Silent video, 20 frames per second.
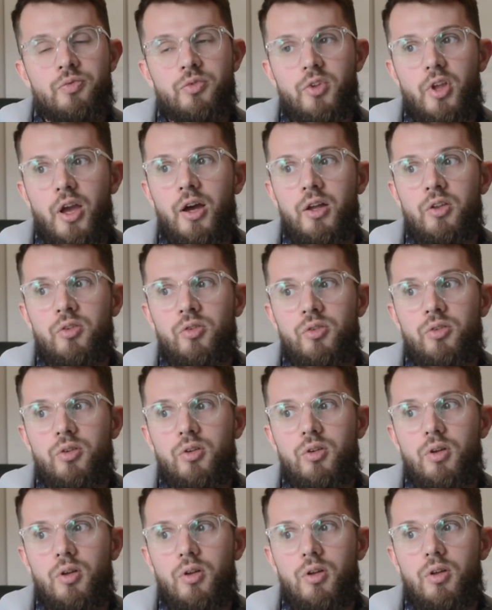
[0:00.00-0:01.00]
And
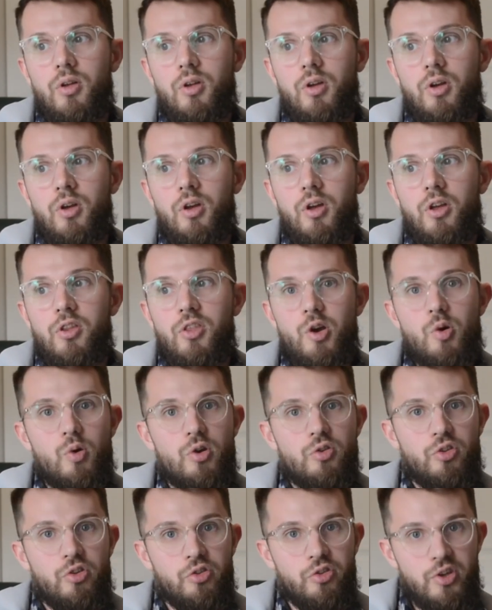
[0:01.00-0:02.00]
there
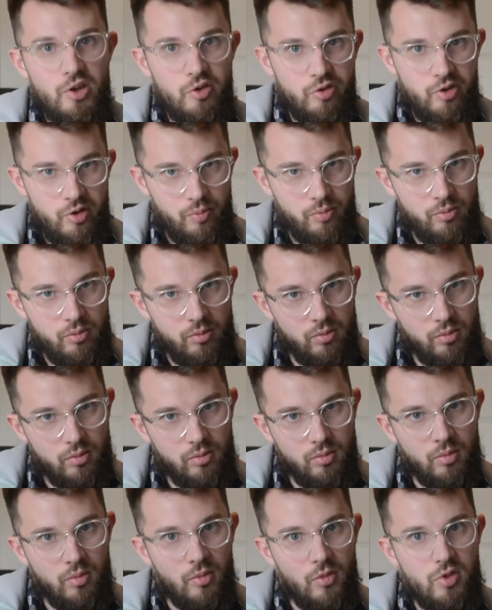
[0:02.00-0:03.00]
was a schism
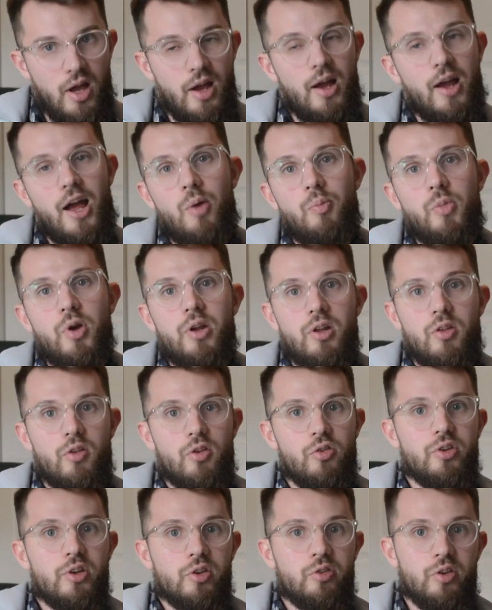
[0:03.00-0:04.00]
that happened in the
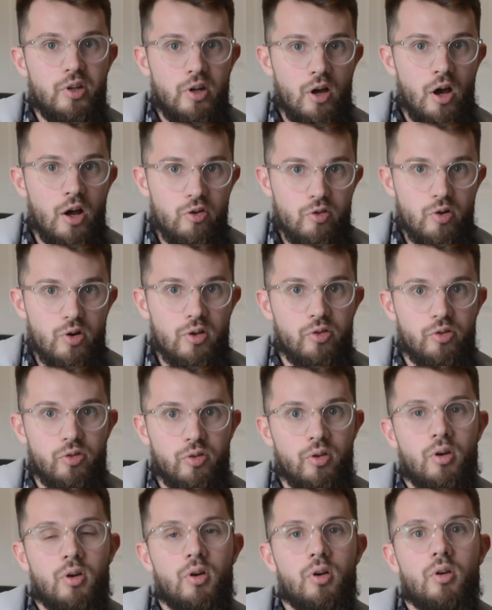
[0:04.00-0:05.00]

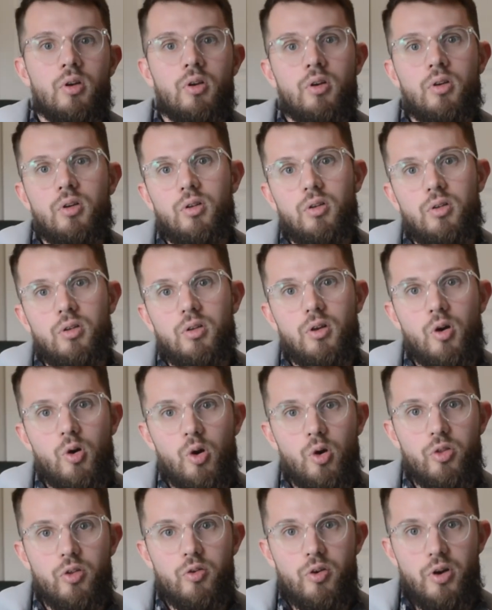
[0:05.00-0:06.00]
1600s
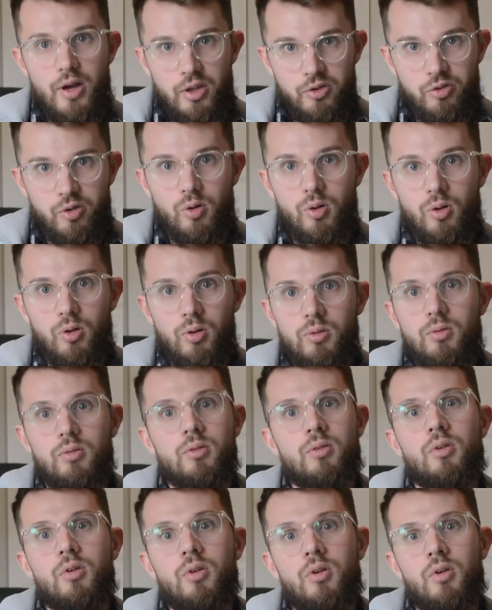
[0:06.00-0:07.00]
called the Raskol.
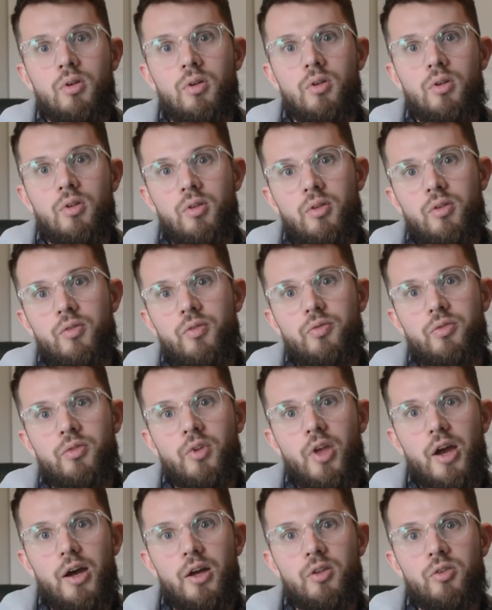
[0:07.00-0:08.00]

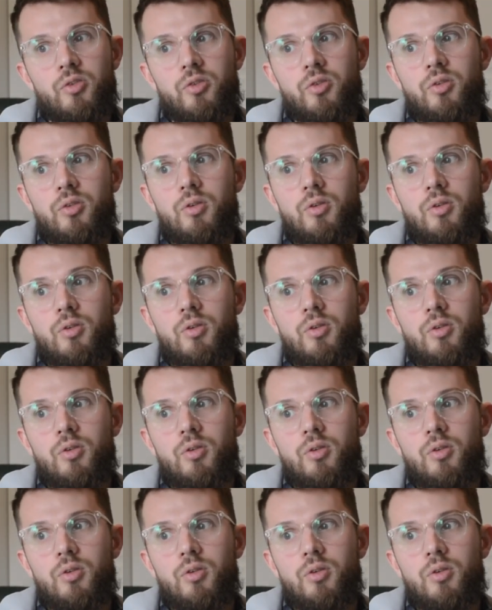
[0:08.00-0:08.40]
And